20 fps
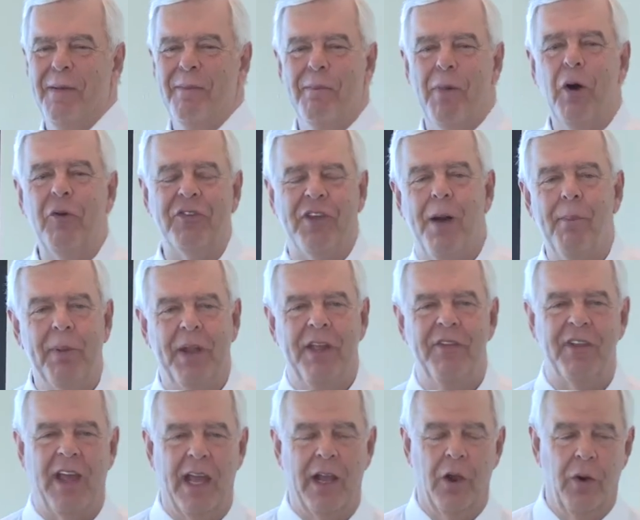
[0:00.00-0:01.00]
Most
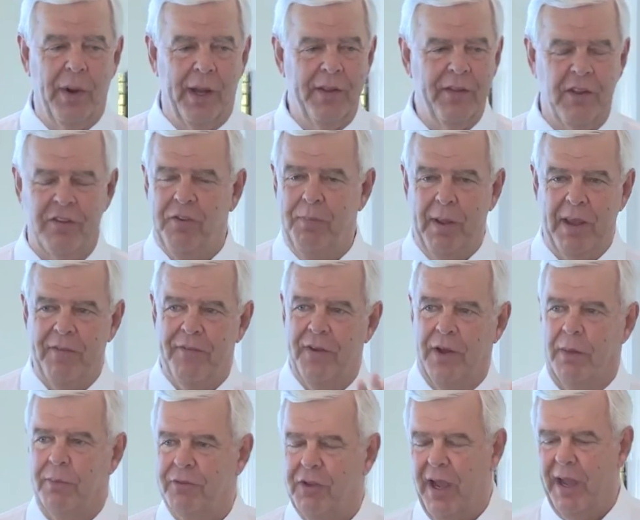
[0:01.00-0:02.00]
companies I go in, this is being
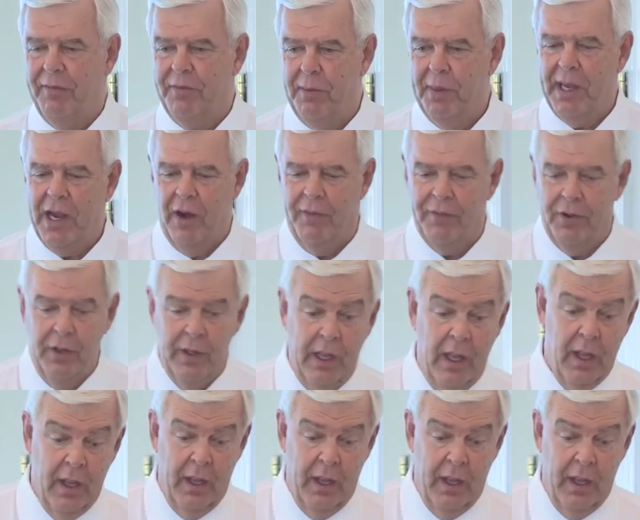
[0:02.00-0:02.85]
filmed, so I have to be careful.